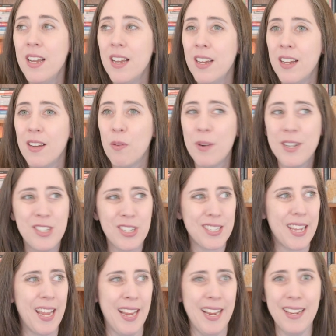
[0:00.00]
we just
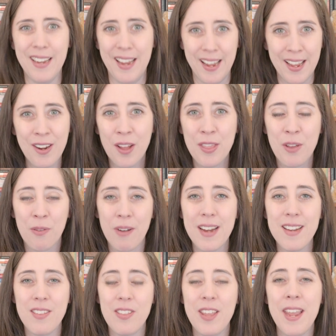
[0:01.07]
can't hit on the
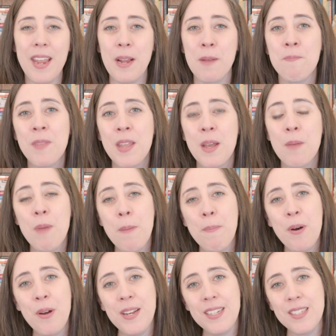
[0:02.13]
right thing. But
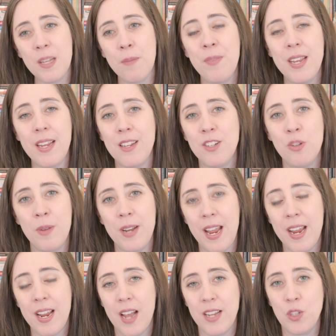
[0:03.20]
putting something into an
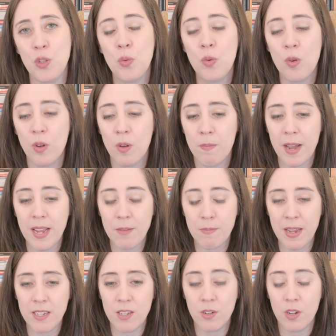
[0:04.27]
AI tool might
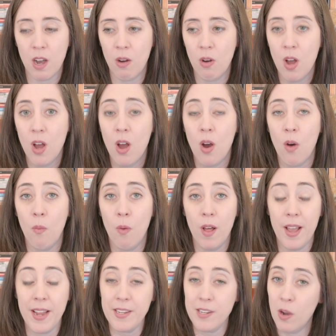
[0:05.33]
make you go, well,
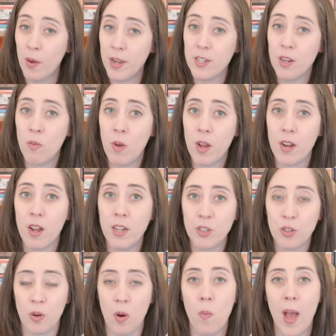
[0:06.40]
I know I don't want
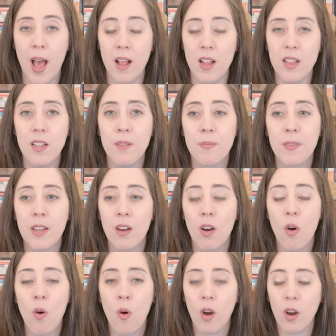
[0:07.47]
Entrewell,
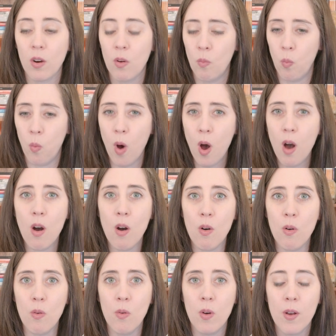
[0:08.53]
or whoa,